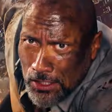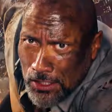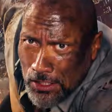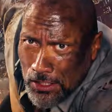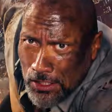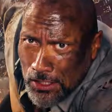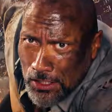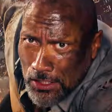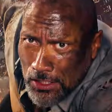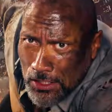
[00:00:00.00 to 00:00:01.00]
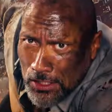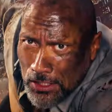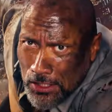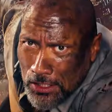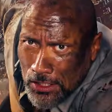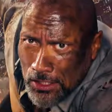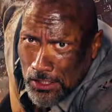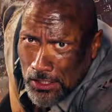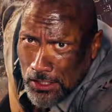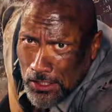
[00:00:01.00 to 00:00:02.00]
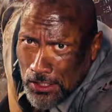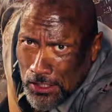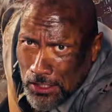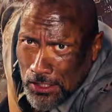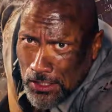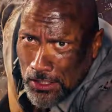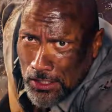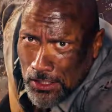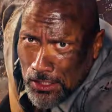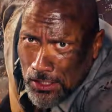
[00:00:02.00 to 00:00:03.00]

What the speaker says: [no speech]